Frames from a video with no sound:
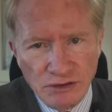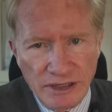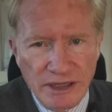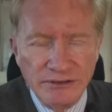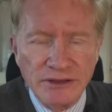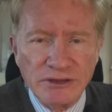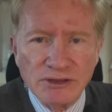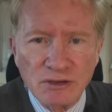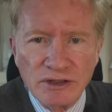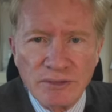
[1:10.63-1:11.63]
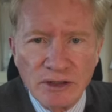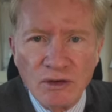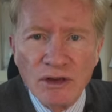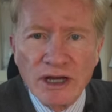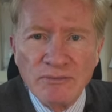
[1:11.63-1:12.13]
so I doubt that there's going to be a
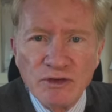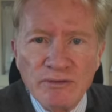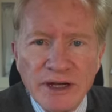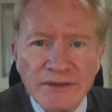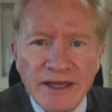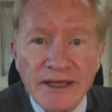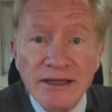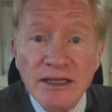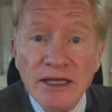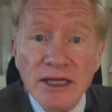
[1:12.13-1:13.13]
whole lot of movement on that.